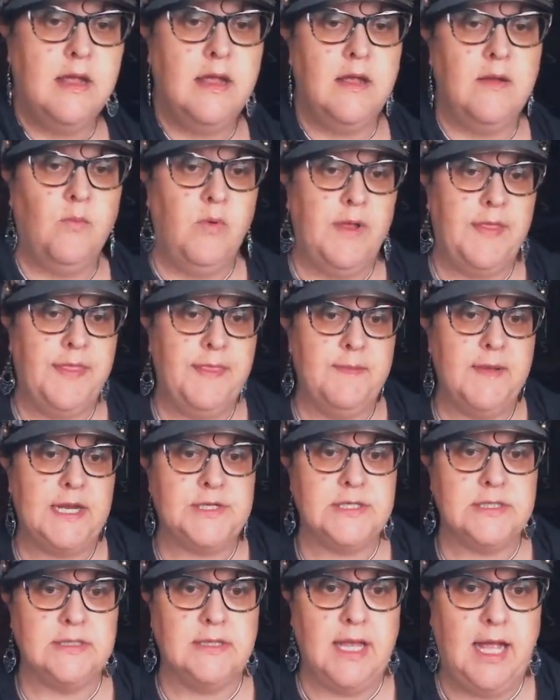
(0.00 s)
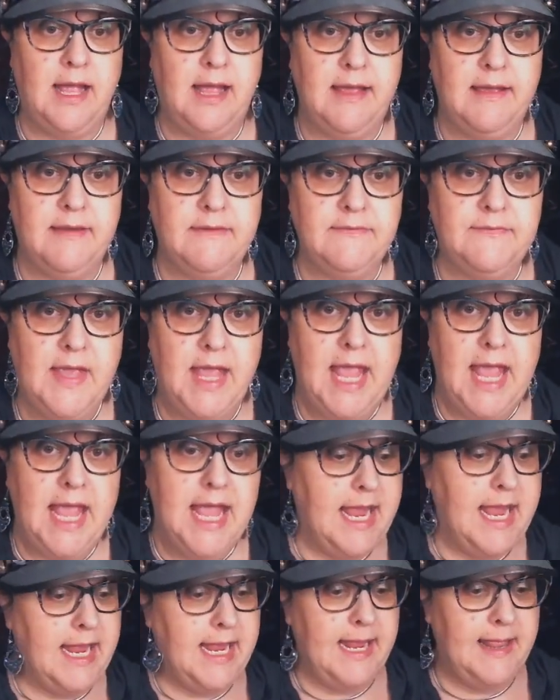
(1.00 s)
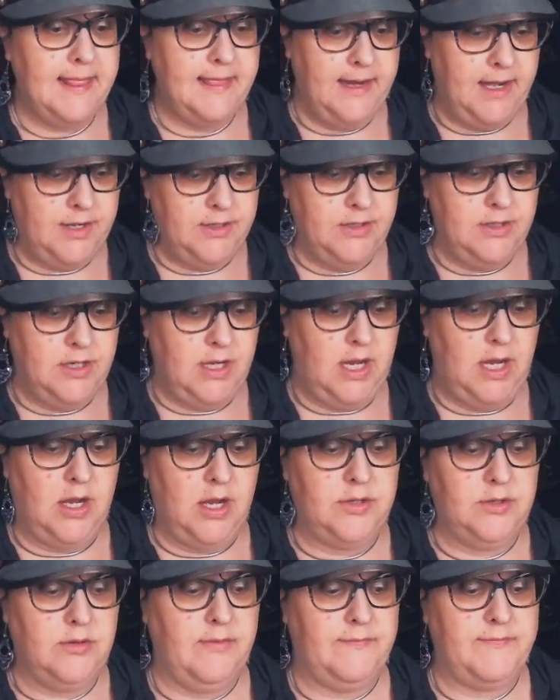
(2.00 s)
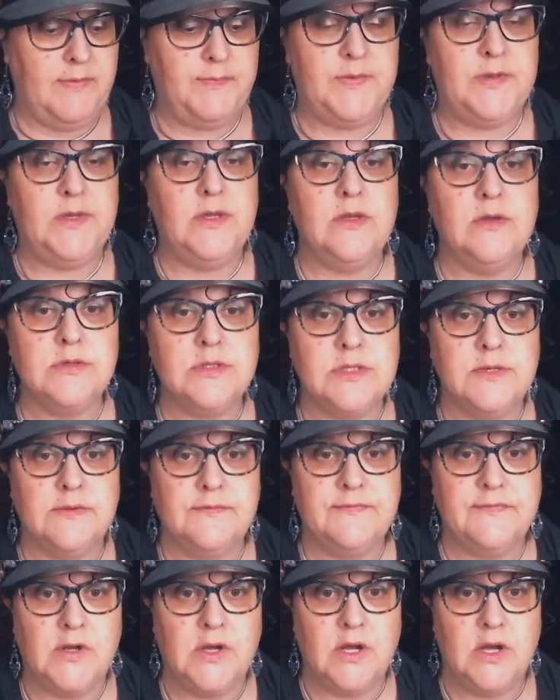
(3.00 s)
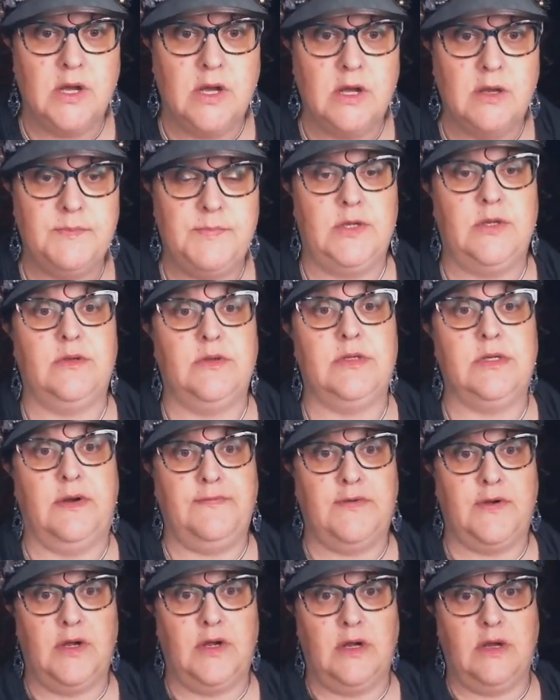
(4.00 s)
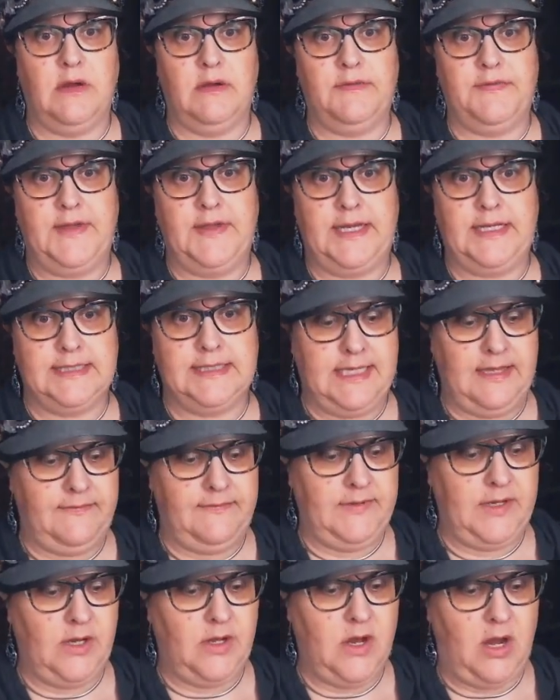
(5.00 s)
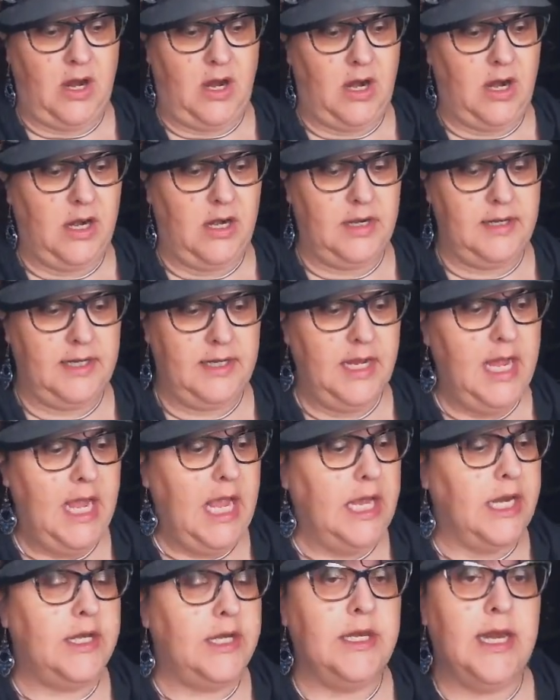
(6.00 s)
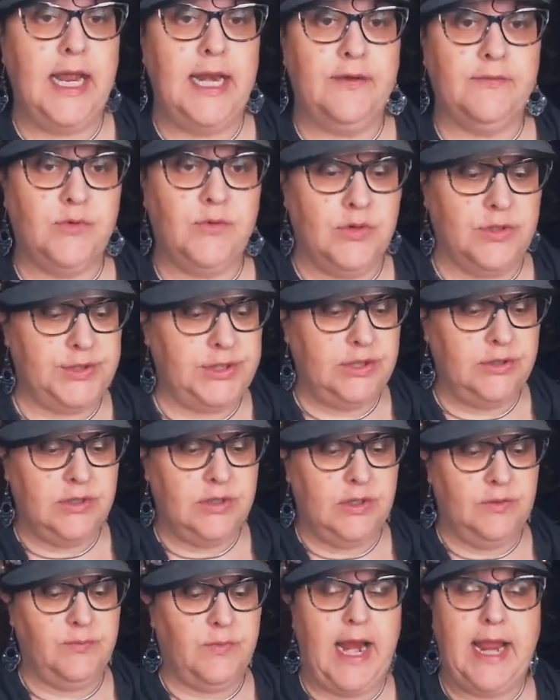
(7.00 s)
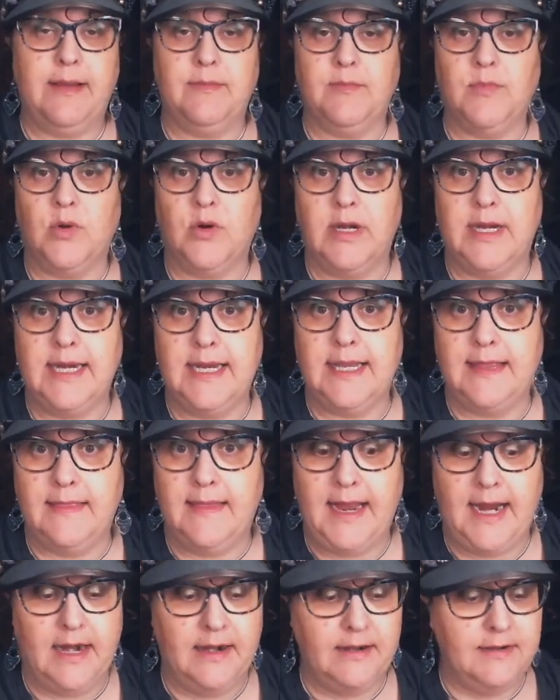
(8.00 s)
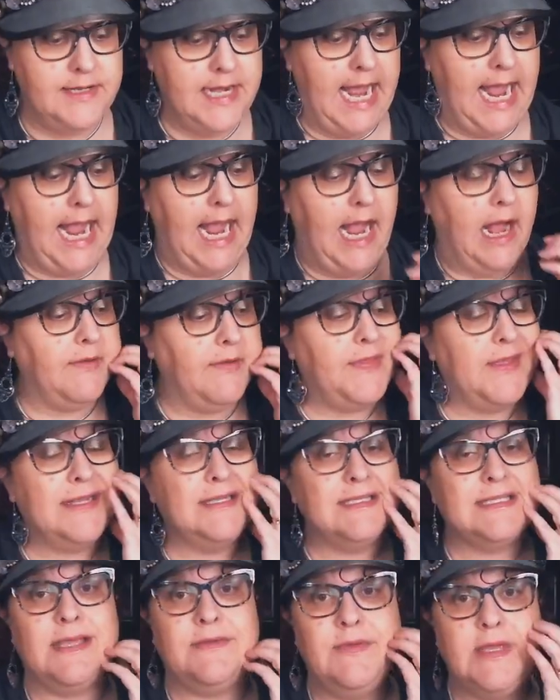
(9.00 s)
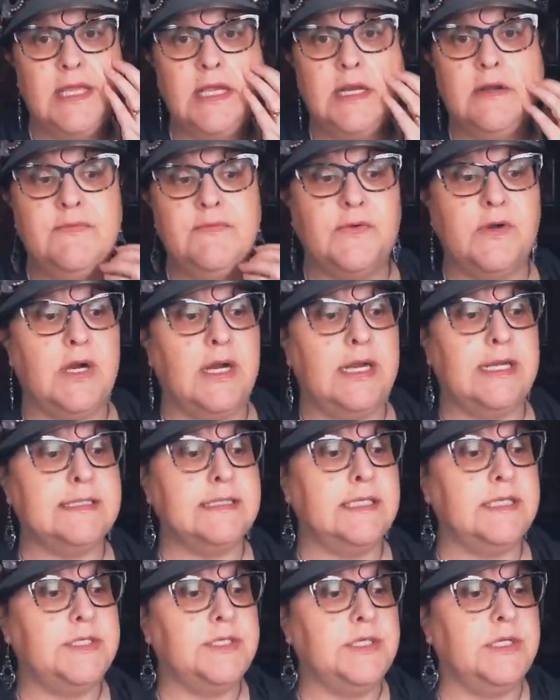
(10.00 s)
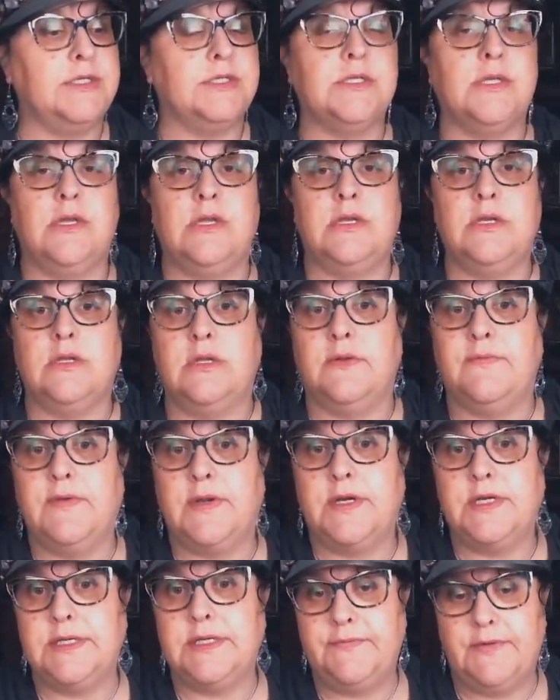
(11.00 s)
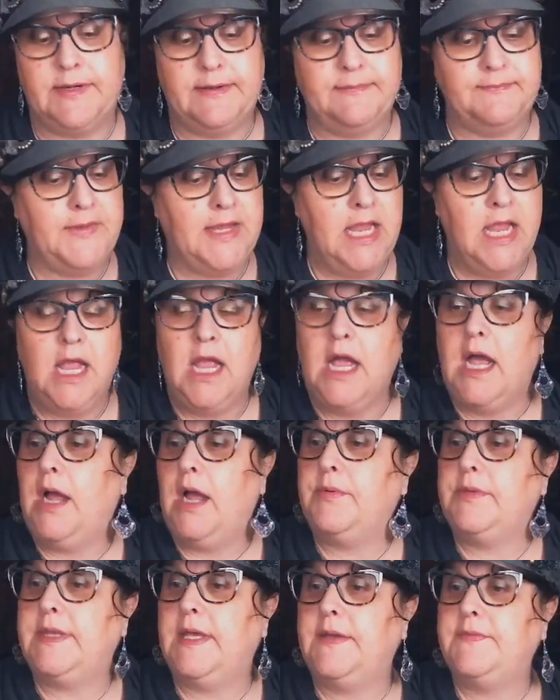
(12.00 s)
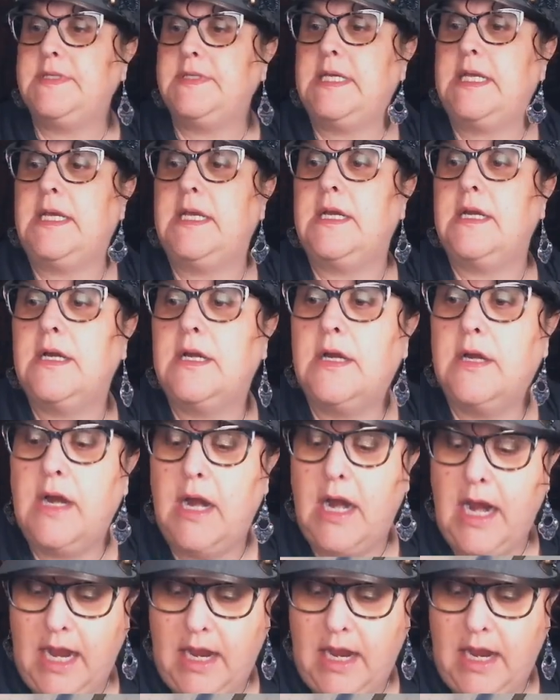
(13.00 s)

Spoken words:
With much love. And there you go. You have a beautiful, beautiful Thanksgiving card. And then, of course, you could write more in there. Now, Thanksgiving for us this year is going to look very different. I would love to hear